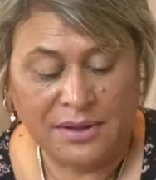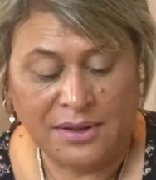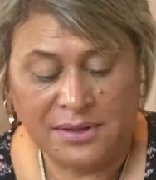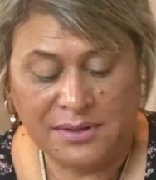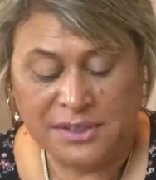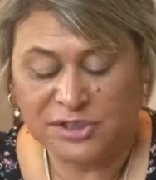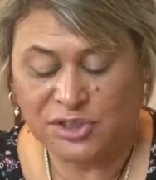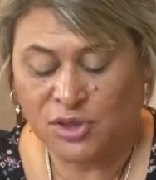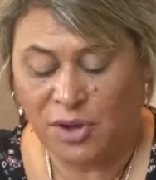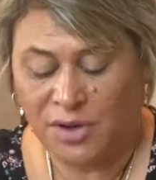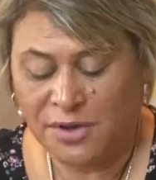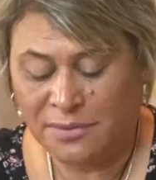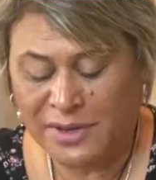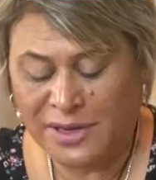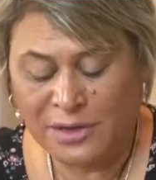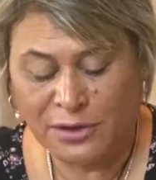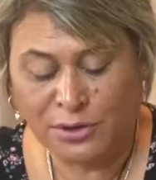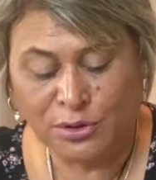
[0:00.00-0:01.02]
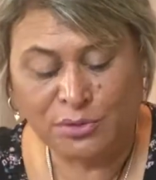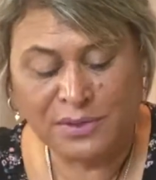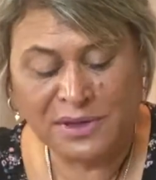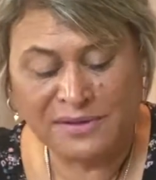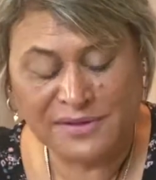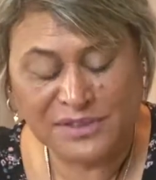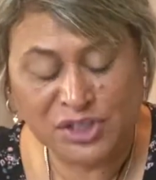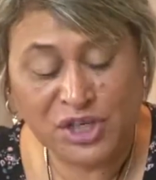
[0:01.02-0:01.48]
that's kind of made a little
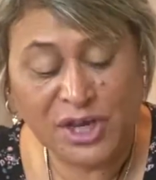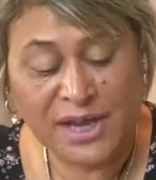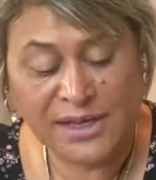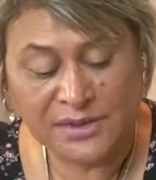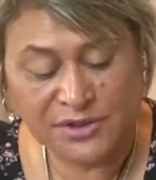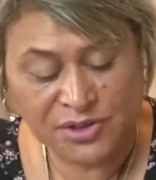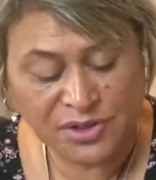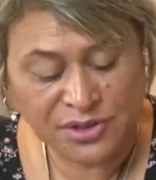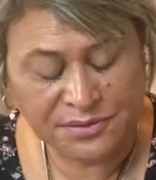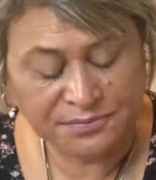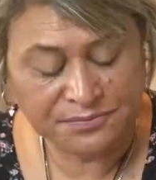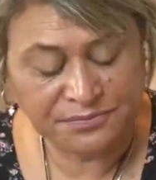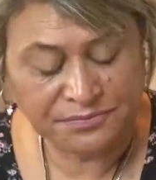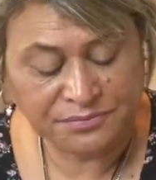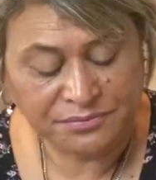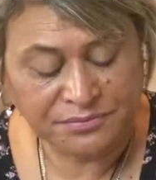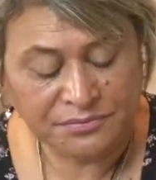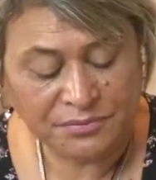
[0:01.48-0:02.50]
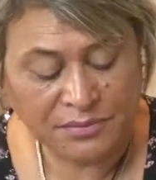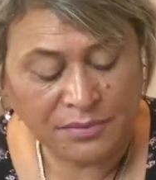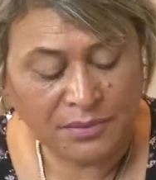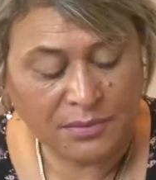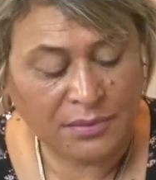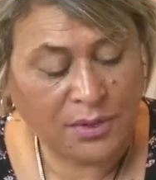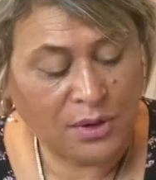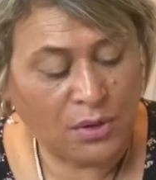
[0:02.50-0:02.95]
bit of a change.
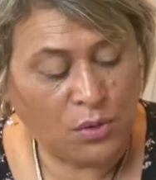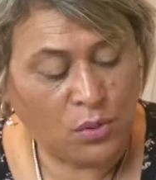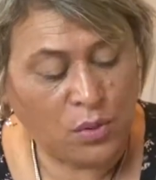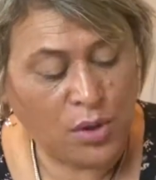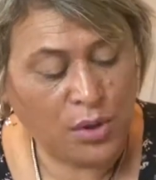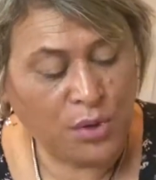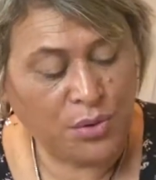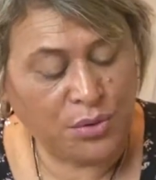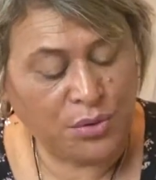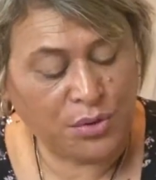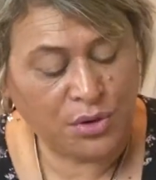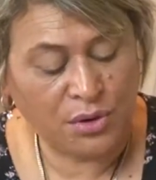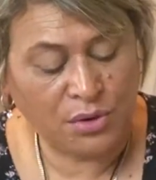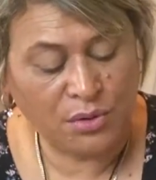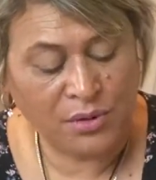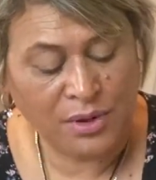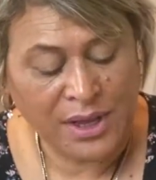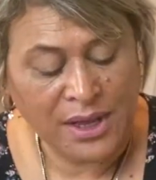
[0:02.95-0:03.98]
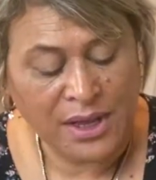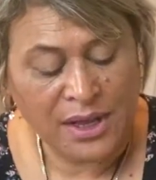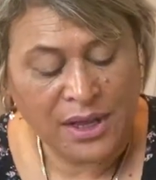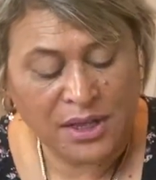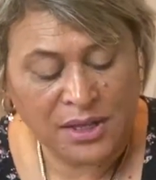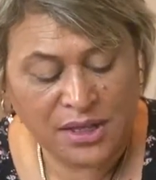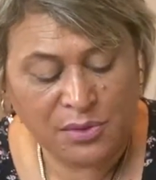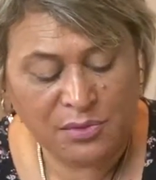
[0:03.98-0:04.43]
Whoa, cool.
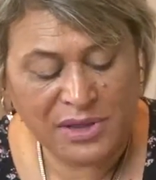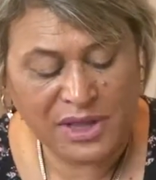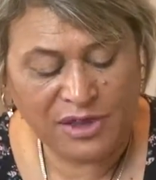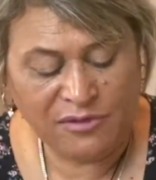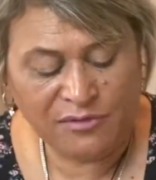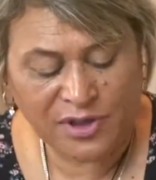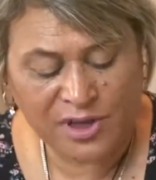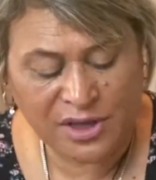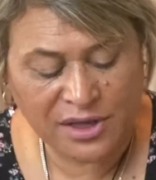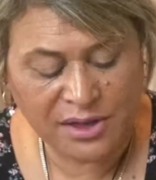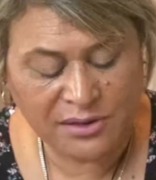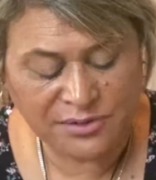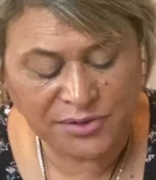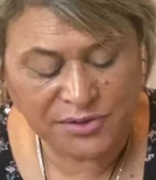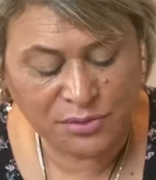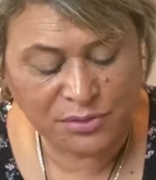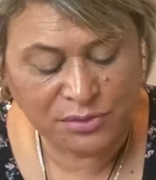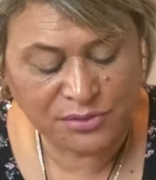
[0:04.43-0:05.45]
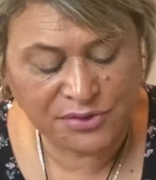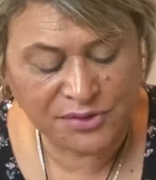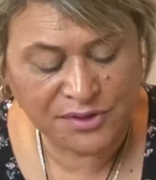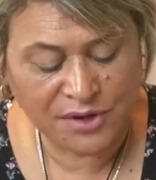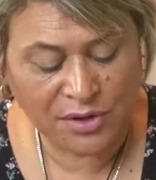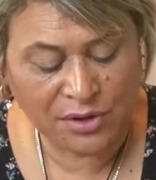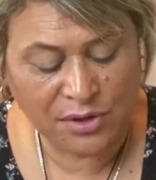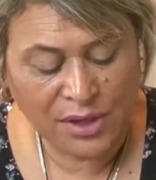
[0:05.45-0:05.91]
And then we have the King of Swords.
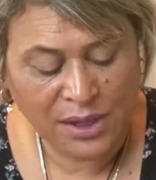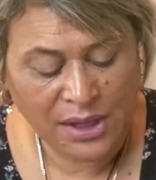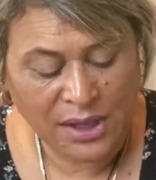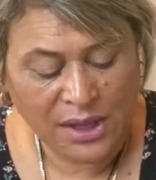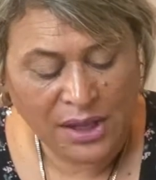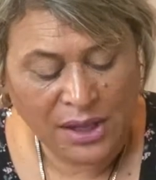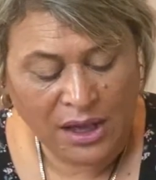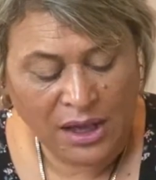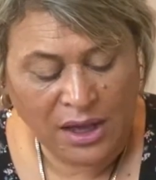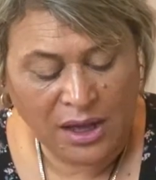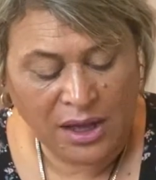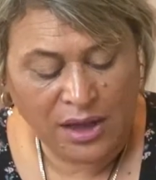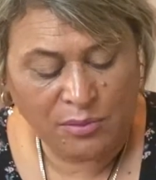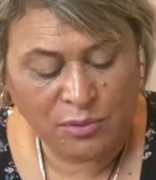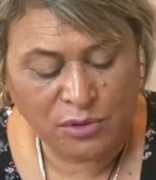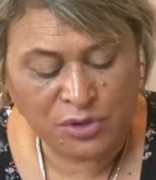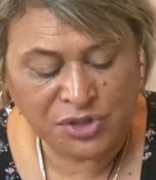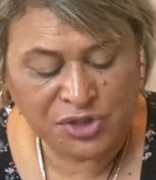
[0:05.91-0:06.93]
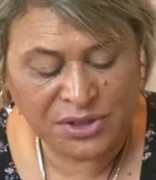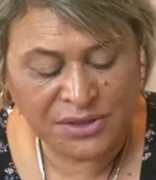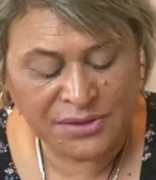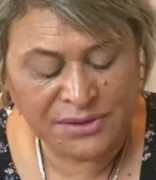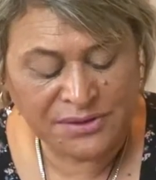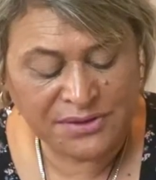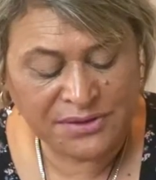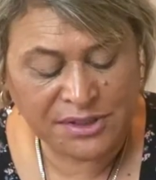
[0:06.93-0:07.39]
So which
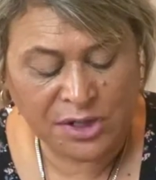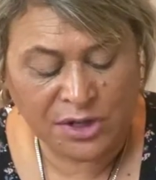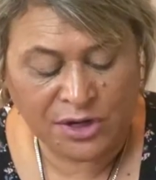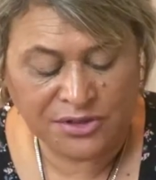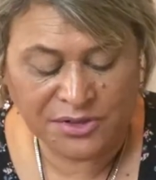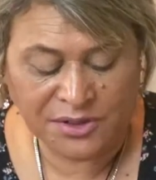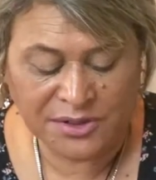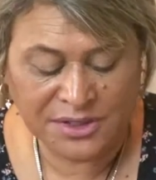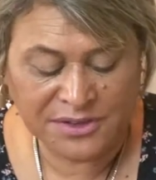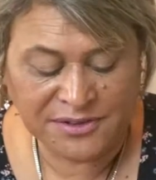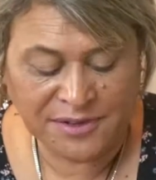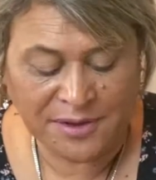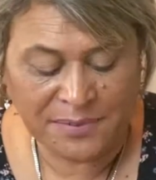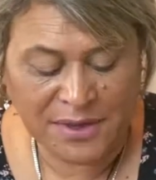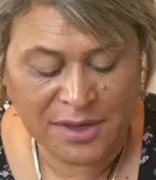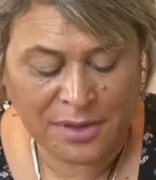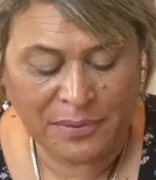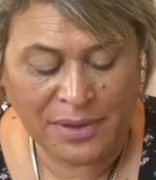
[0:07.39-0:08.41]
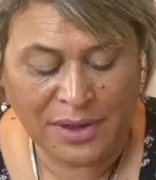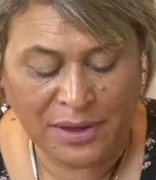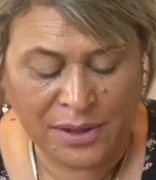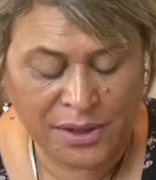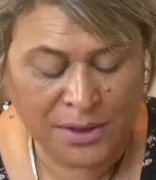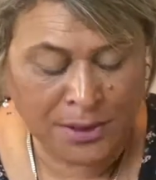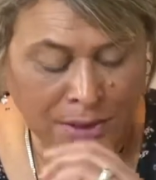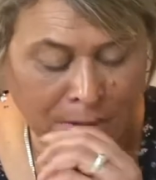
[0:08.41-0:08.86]
is, so there's something
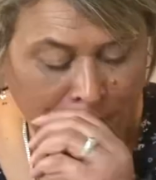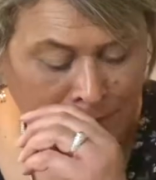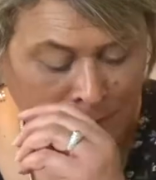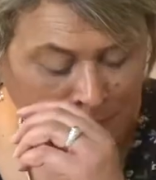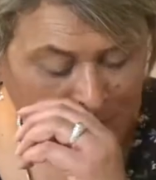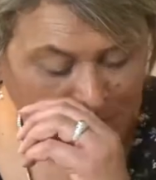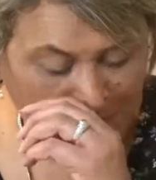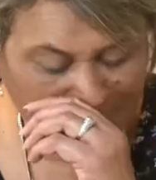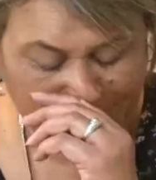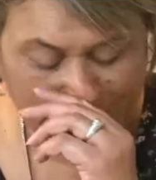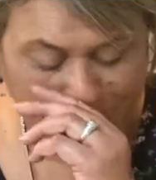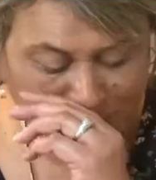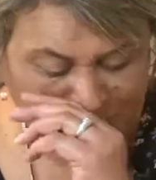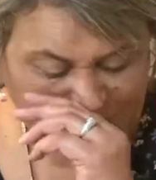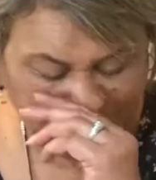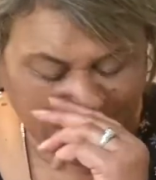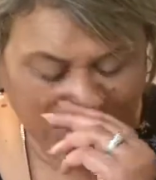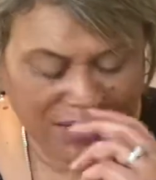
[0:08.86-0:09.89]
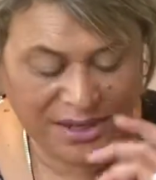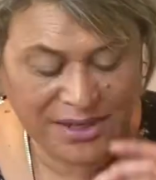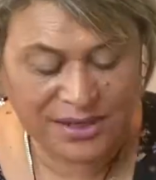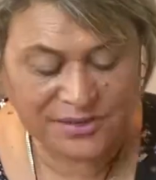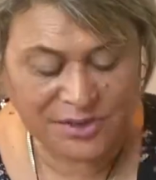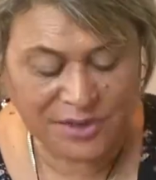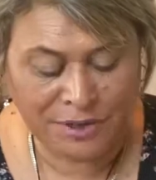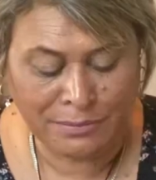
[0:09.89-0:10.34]
about, the way in which you're
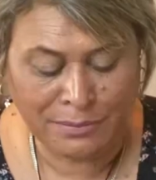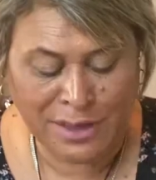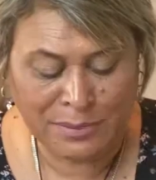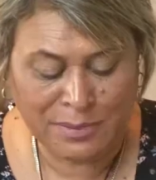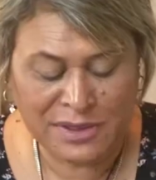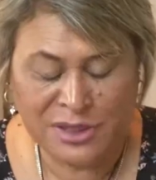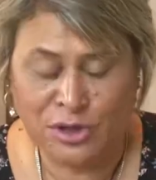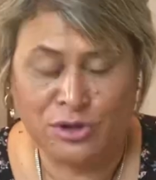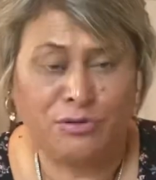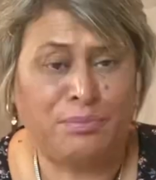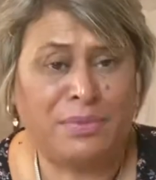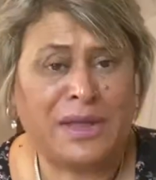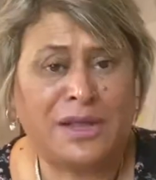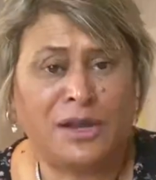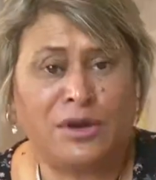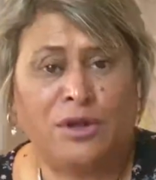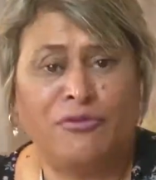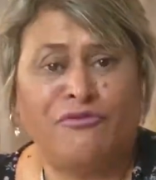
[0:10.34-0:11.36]
thinking. So it may be that you're being a lot